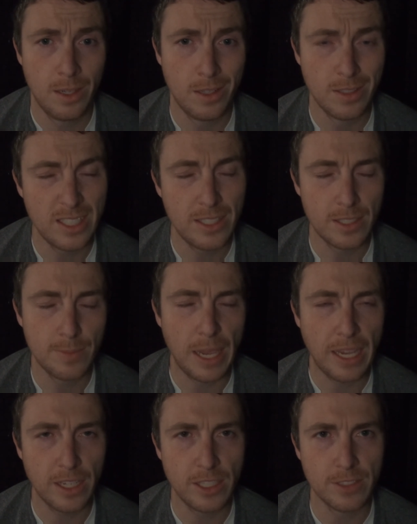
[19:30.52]
Unless it's
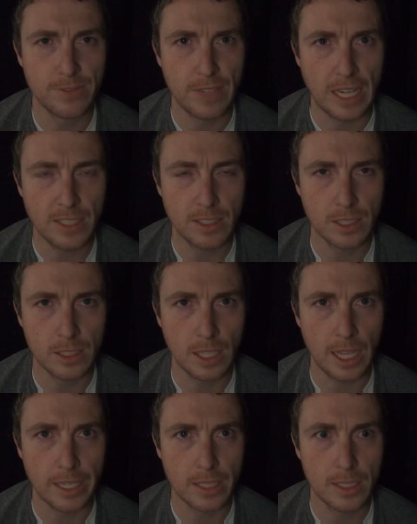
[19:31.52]
making your face look
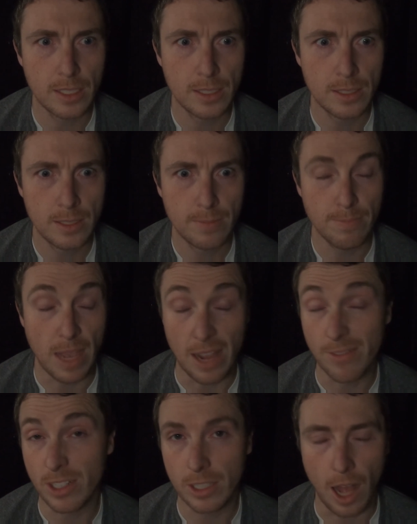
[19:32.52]
like
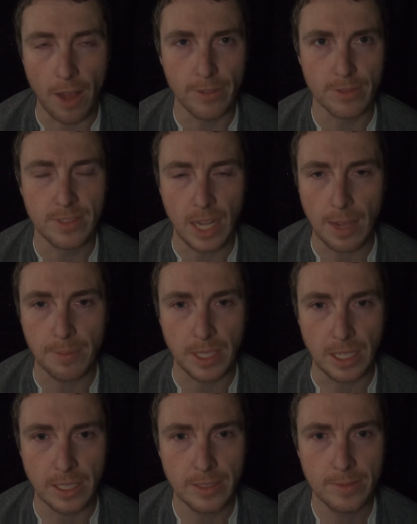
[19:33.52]
Maverick off of Top
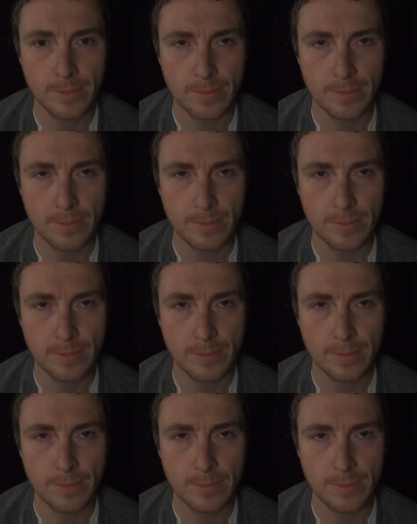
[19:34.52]
Gun,